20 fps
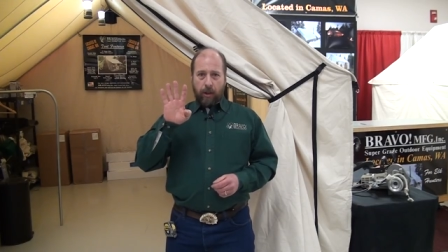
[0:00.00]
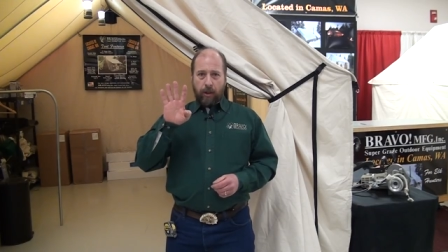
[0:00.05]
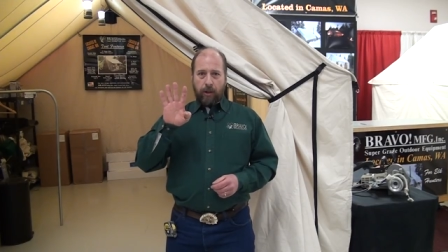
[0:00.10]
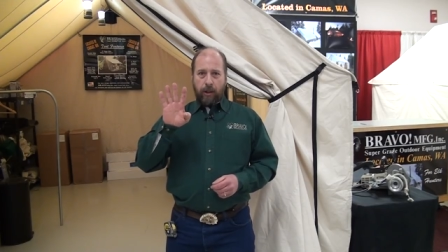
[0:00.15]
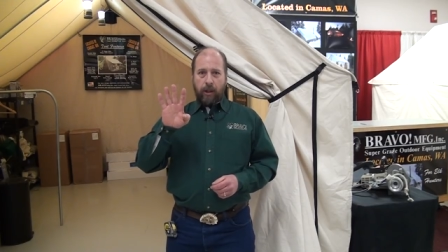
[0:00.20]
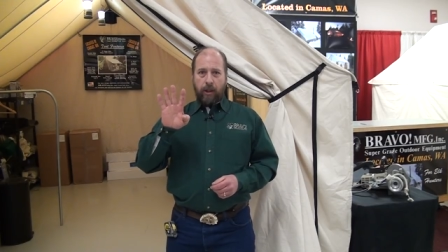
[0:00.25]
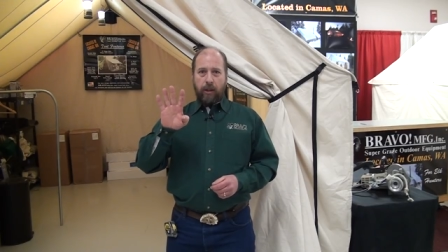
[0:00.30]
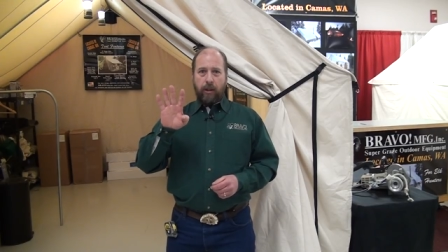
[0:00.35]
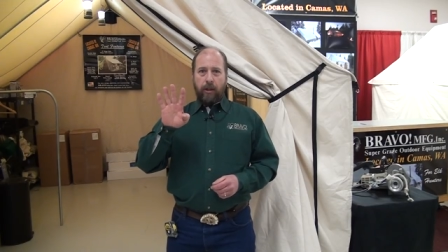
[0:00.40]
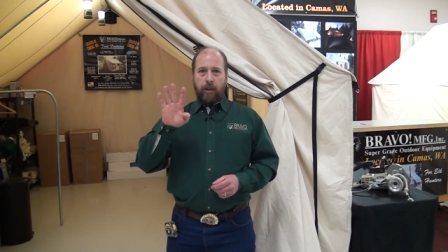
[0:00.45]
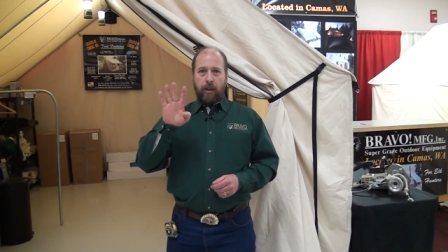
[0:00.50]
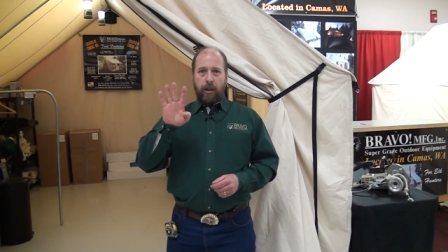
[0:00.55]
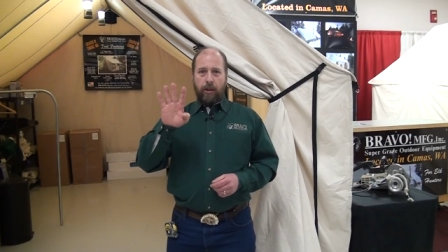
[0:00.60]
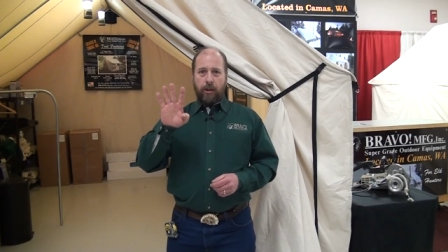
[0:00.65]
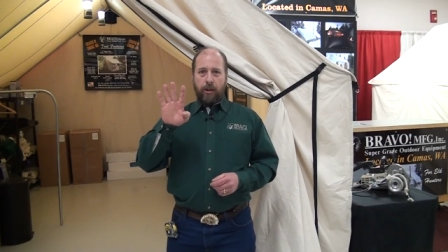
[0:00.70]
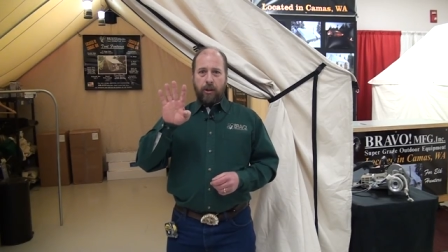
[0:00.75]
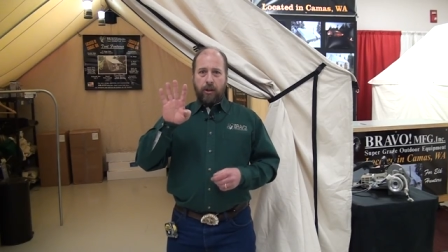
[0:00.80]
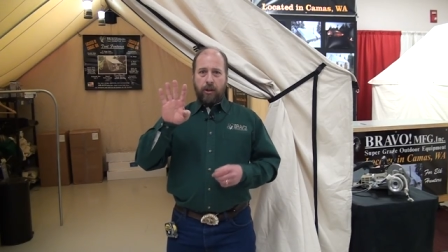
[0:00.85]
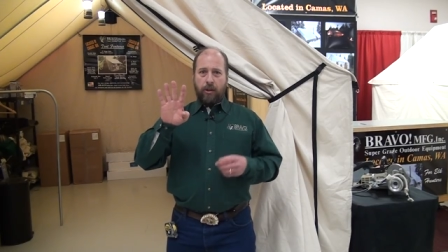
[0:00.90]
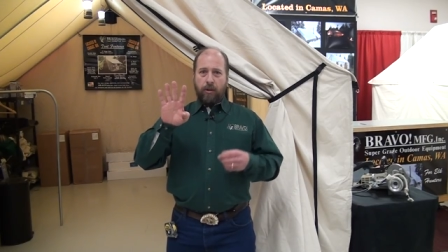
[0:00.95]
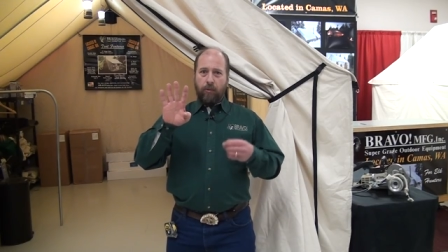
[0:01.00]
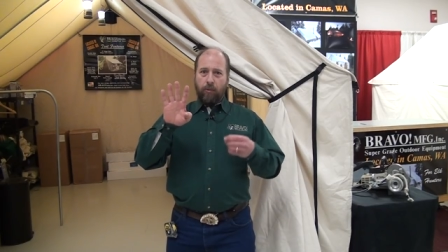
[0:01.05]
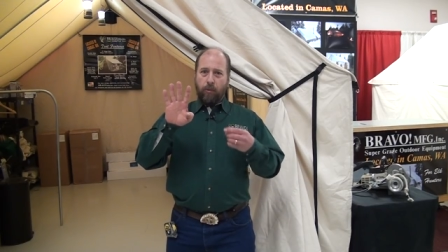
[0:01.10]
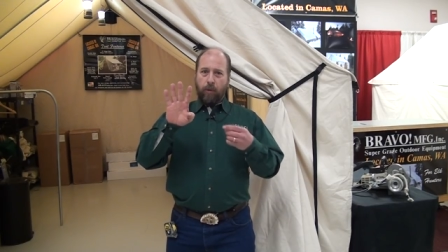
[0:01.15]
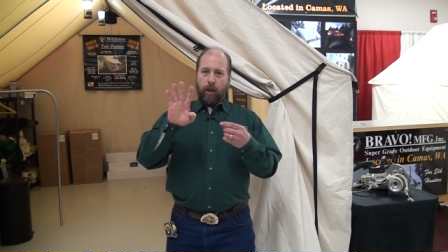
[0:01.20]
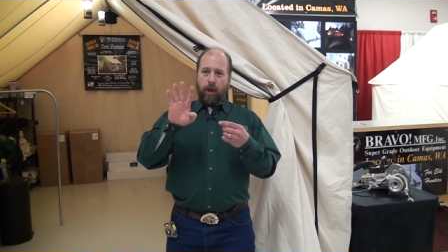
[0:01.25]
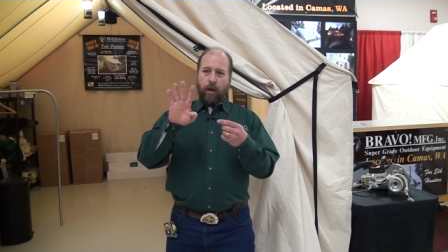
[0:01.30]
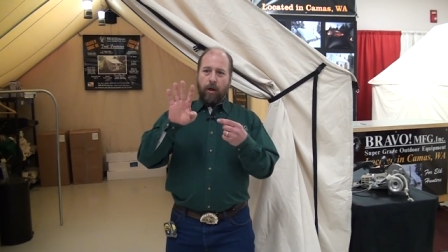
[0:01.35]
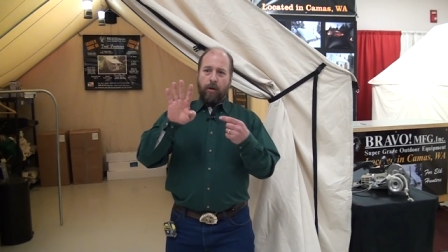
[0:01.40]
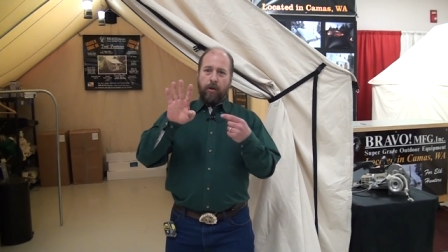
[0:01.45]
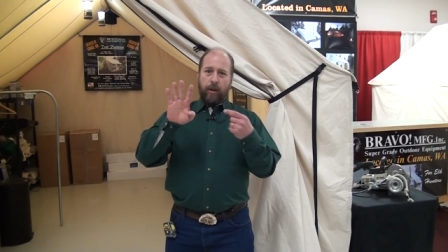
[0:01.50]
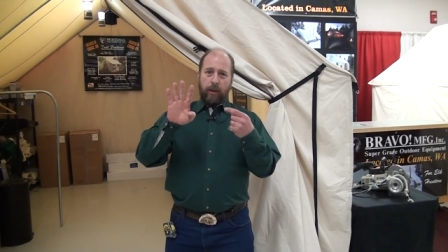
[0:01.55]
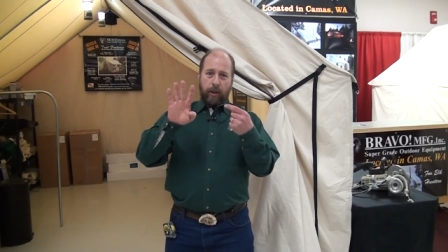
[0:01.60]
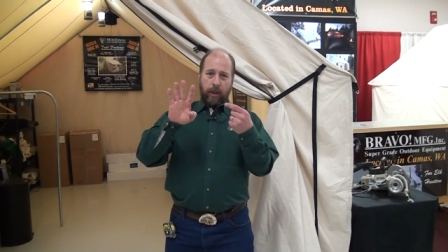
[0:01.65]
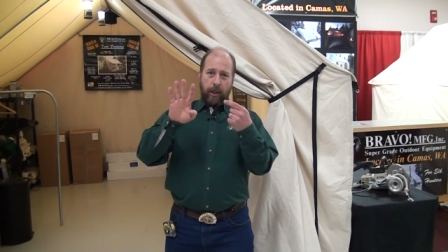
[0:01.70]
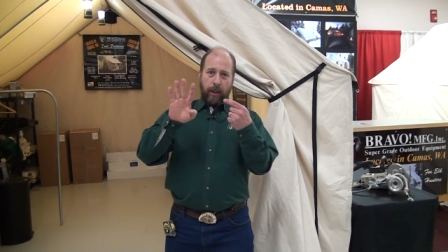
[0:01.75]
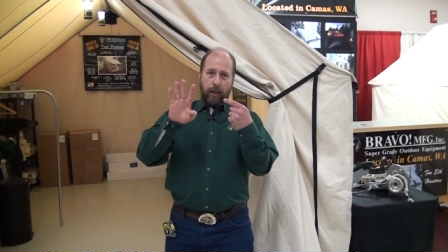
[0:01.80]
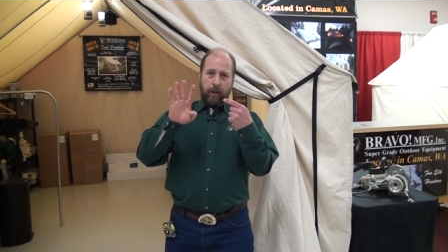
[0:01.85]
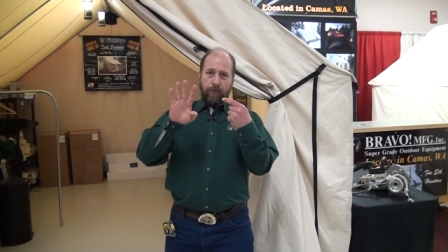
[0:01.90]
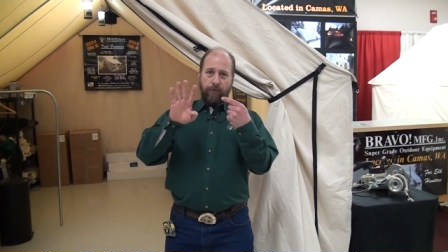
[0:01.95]
The, this is where
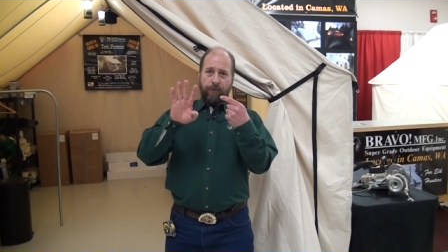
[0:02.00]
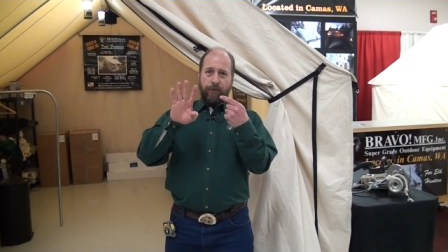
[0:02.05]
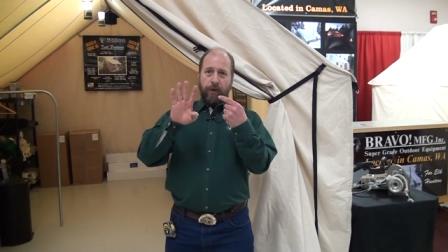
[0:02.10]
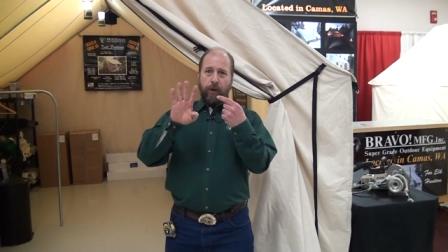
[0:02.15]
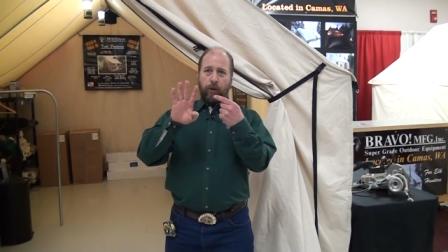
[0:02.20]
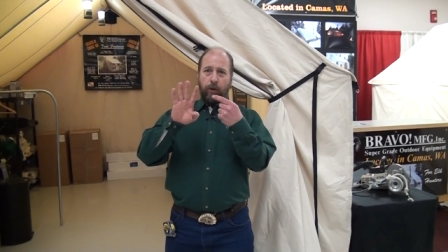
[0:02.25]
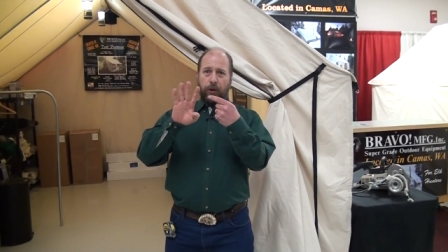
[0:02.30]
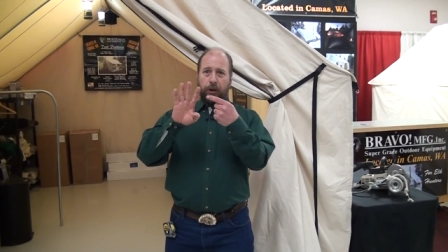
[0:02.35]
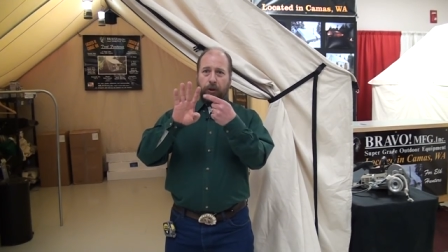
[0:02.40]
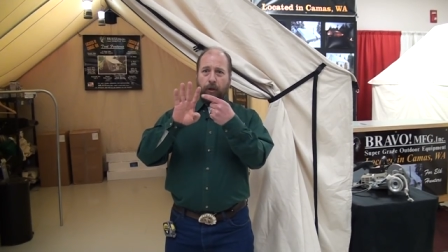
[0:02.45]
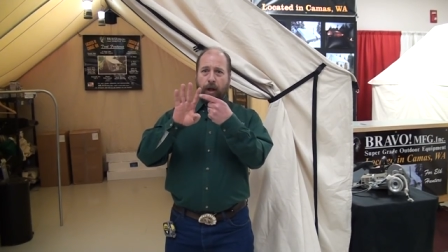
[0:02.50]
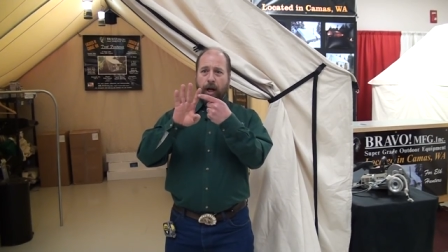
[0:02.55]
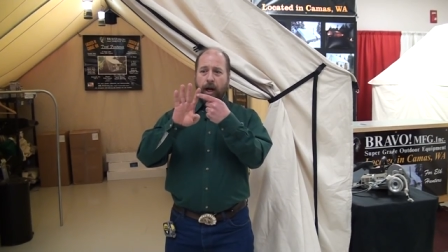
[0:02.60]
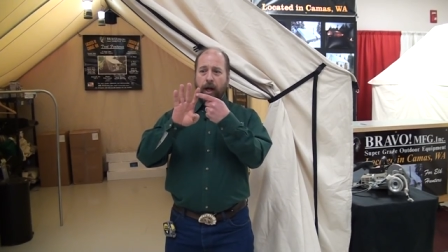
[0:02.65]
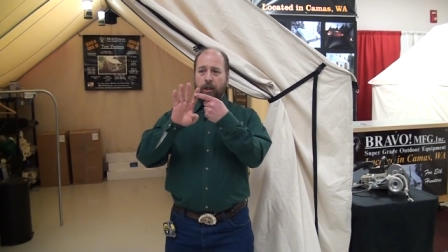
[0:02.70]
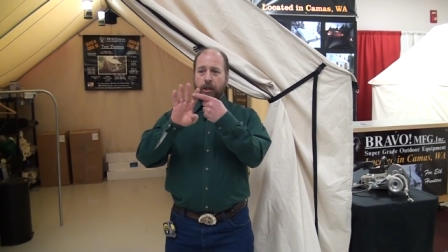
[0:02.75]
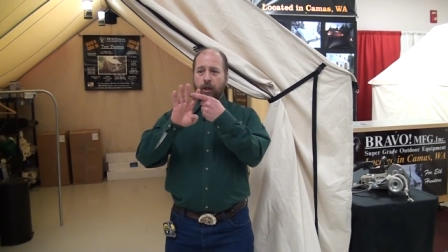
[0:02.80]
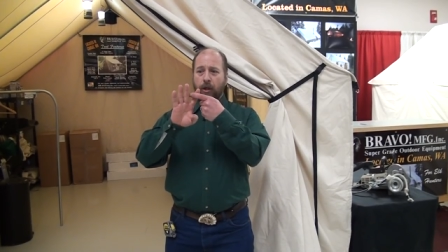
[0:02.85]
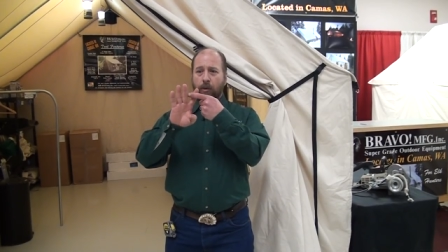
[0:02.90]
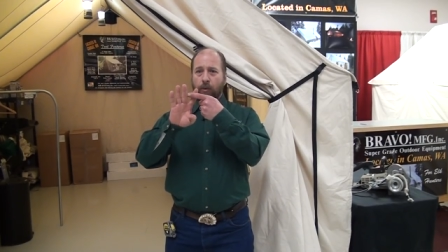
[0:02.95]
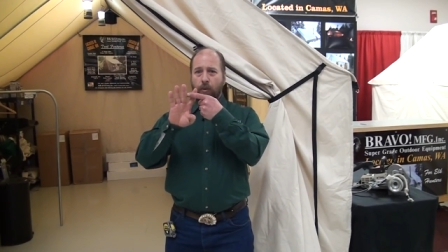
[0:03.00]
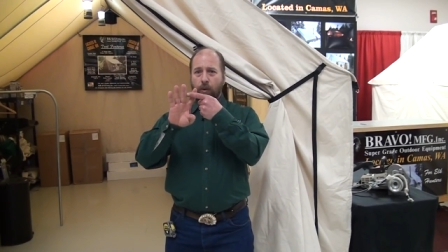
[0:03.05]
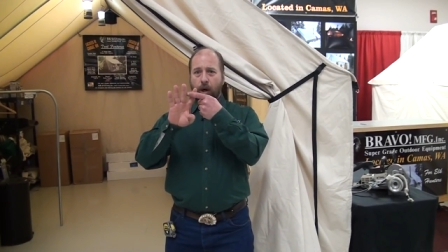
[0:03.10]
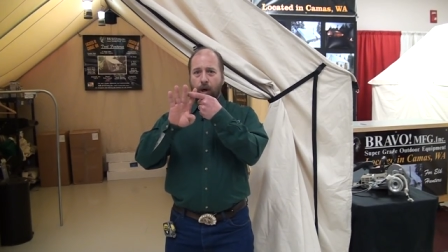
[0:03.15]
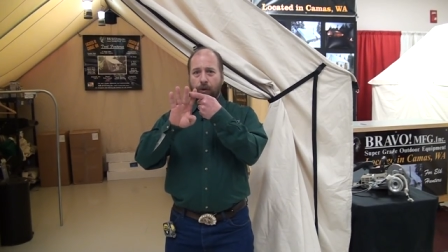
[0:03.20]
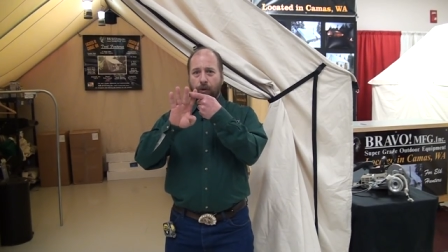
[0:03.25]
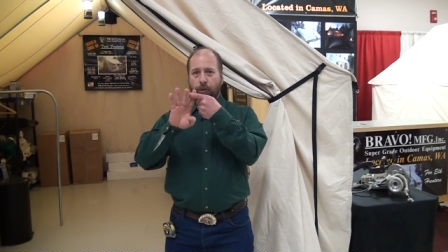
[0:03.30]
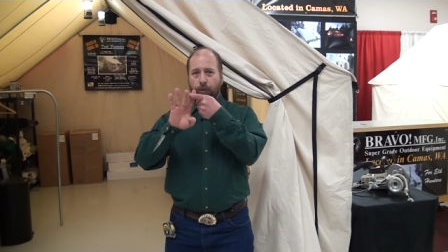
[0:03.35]
the fill strands run